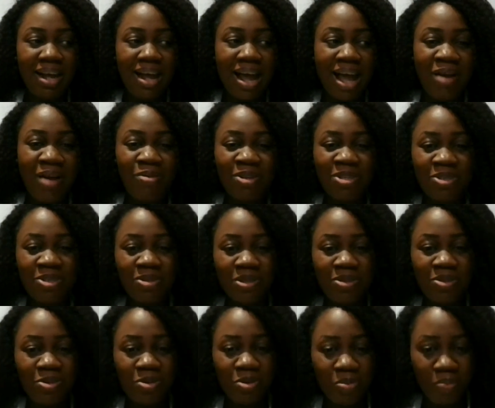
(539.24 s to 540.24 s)
I was
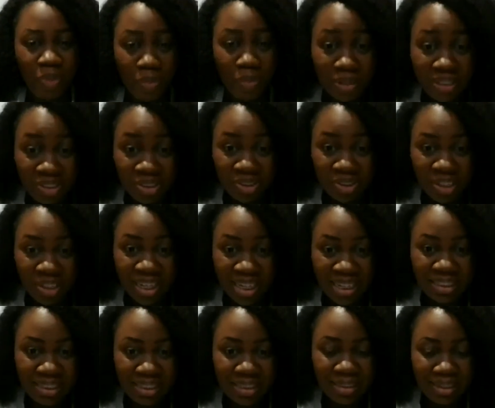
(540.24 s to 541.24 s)
to paper trade.